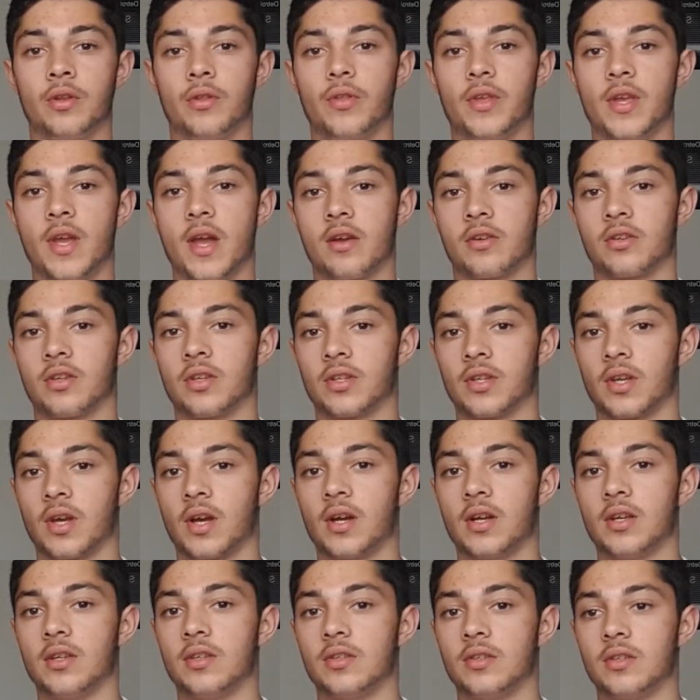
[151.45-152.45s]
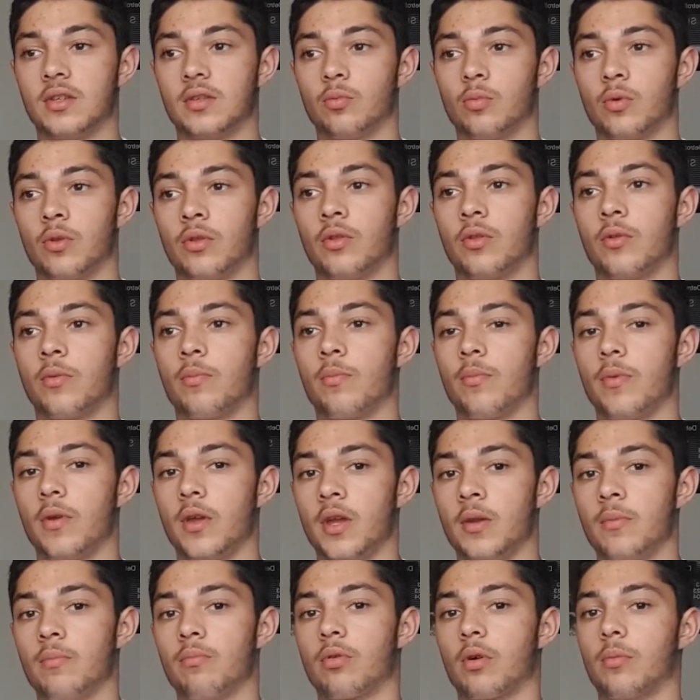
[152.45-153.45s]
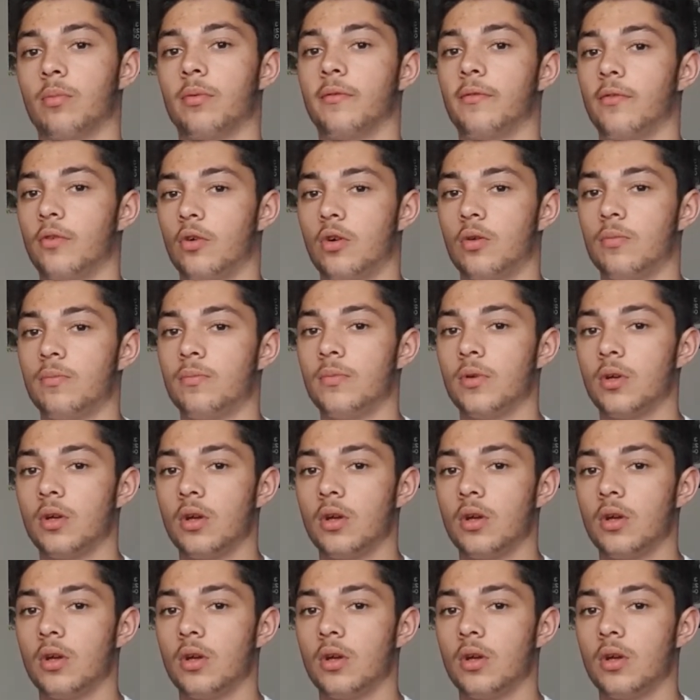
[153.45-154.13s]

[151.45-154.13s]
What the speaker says: the exercise with improper form,